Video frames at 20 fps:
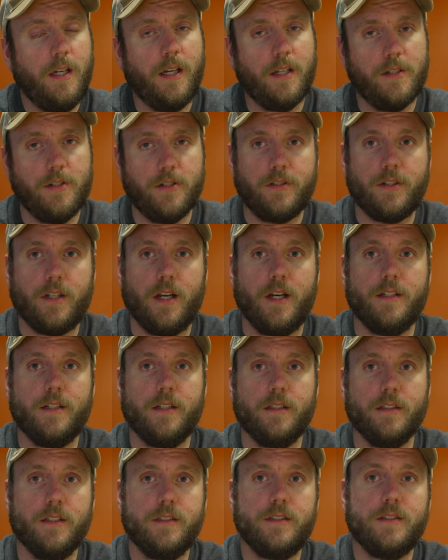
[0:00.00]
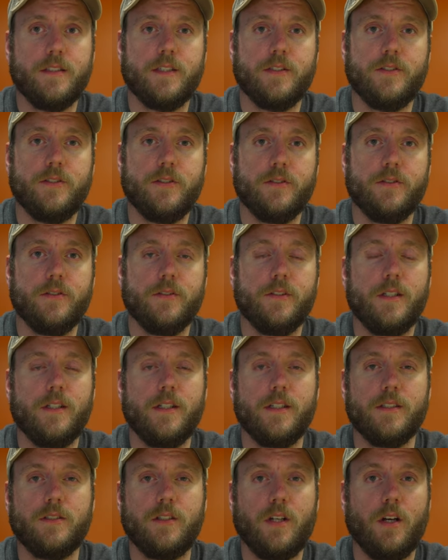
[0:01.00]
and just got done listening to is